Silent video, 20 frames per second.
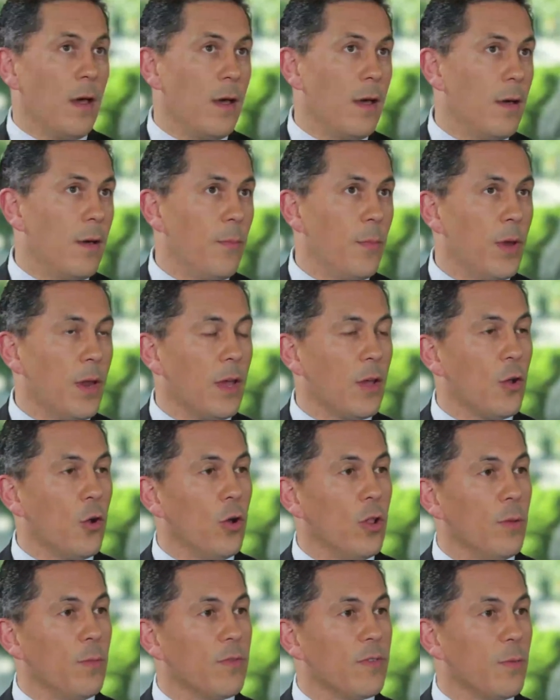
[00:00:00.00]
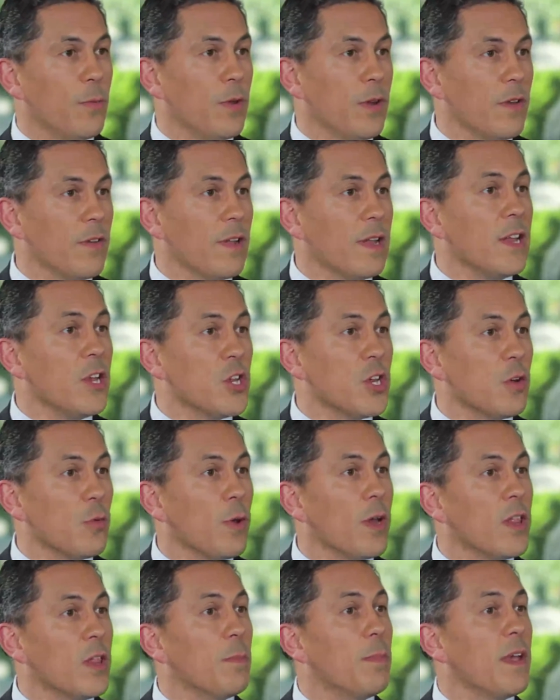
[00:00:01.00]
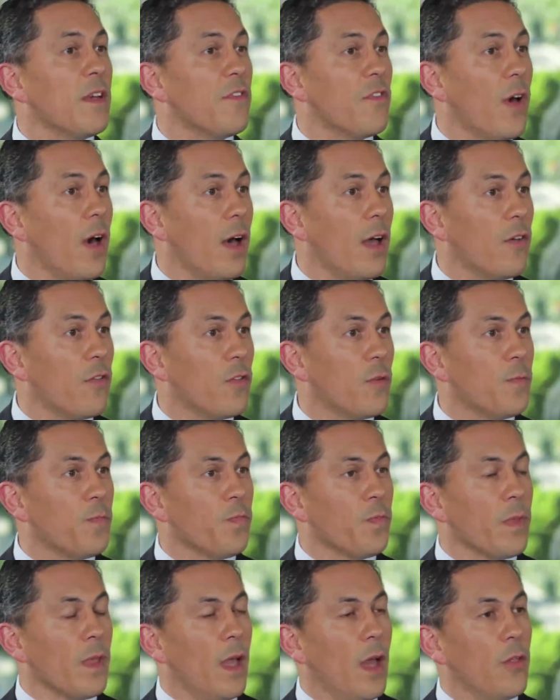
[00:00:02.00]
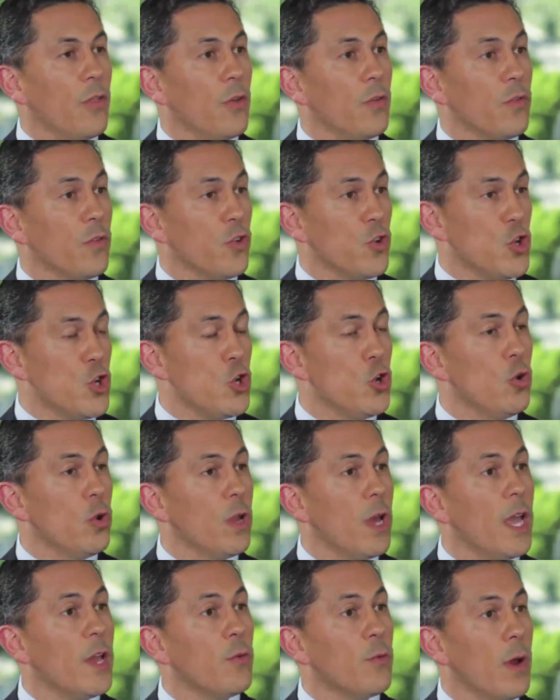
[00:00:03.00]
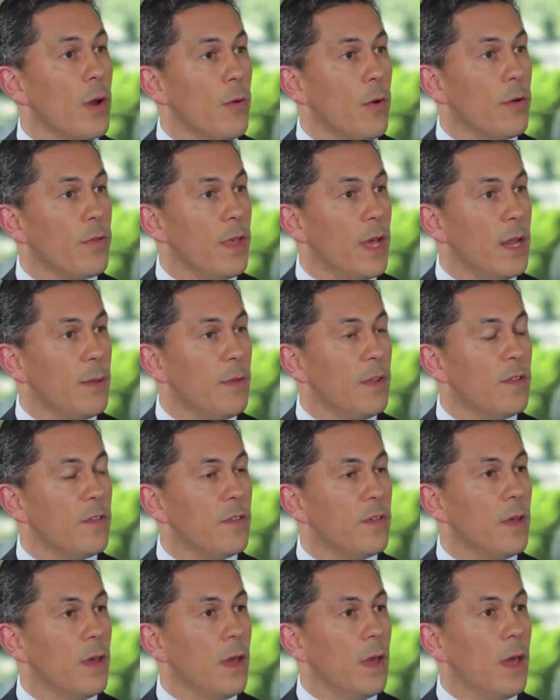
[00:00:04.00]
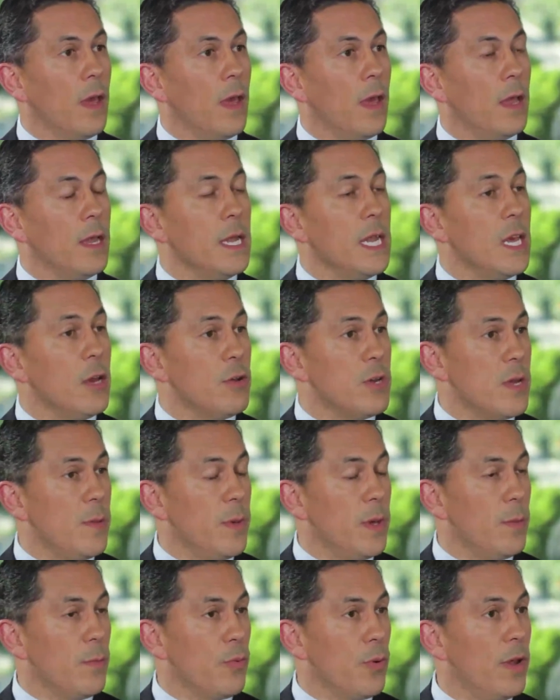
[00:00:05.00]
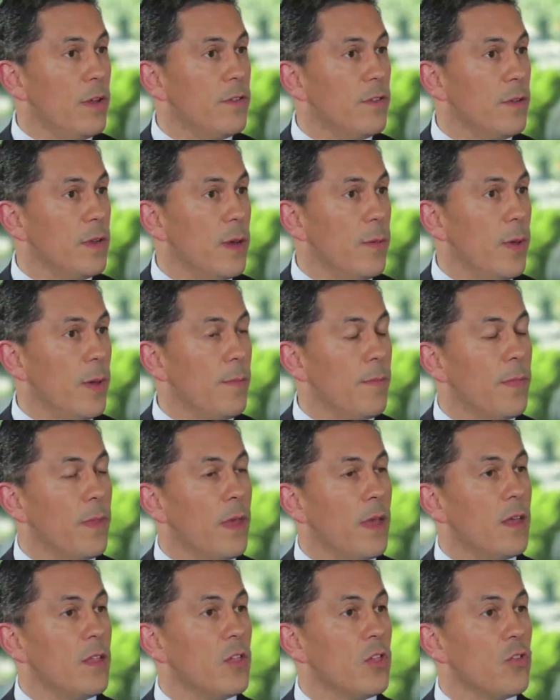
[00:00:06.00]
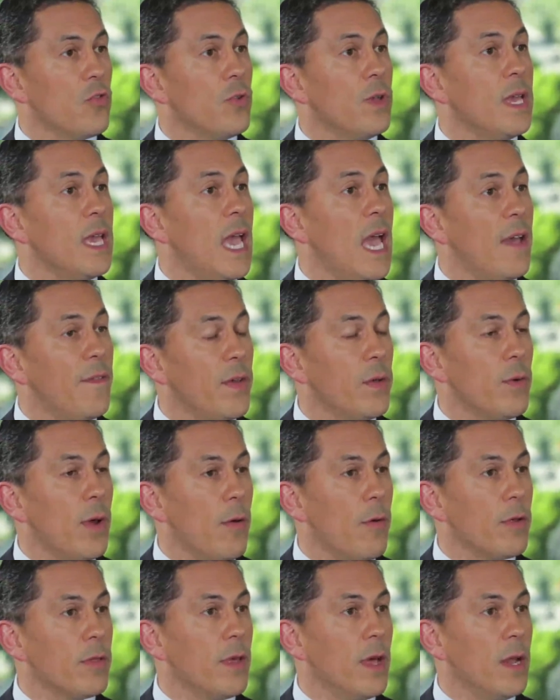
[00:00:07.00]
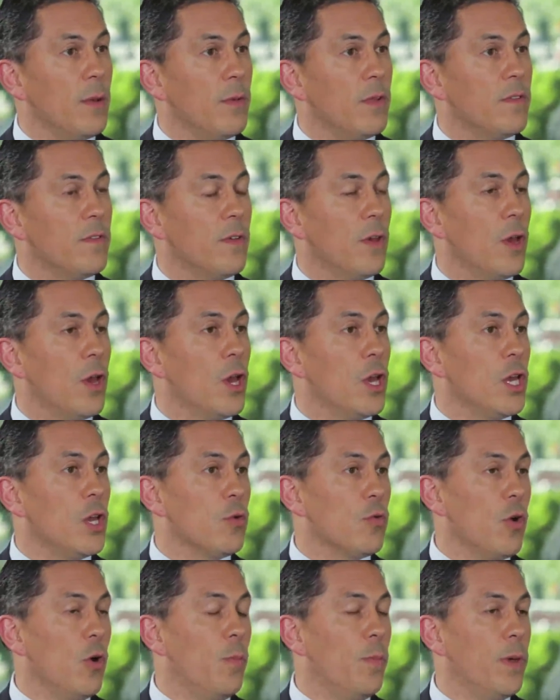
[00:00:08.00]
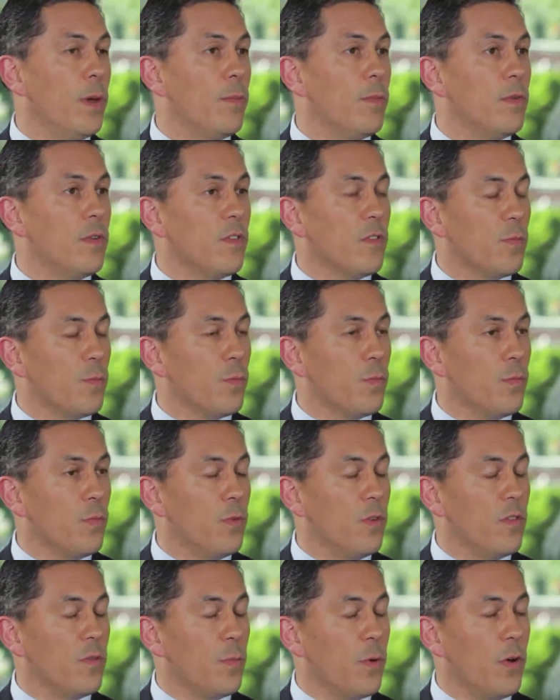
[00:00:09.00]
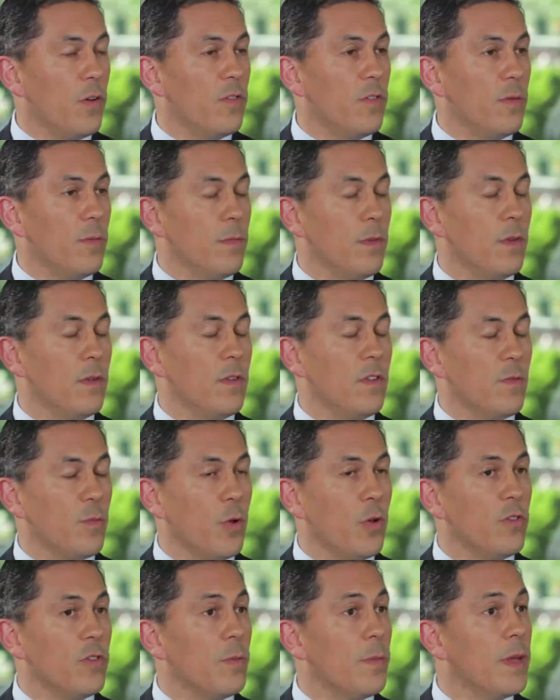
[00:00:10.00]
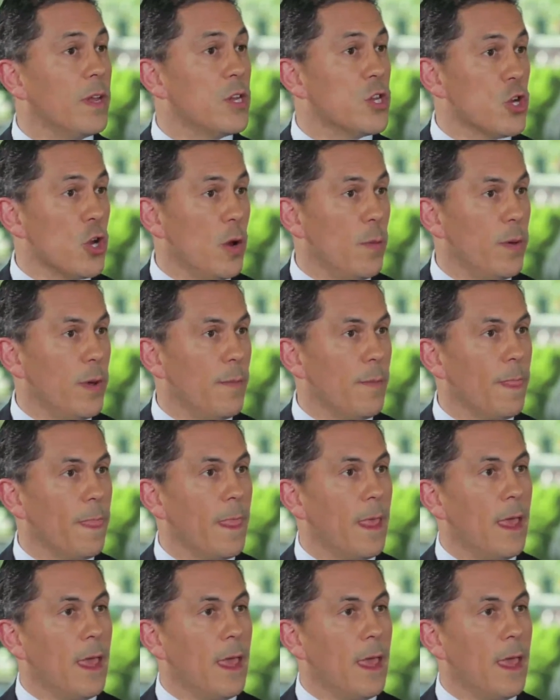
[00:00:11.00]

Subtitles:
I mean, I call them, somewhat a cliched way, the big 5. And those are 2 light rare earth elements, neodymium, praseodymium, and 3 heavy rare earth elements, europium, dysprosium, and terbium.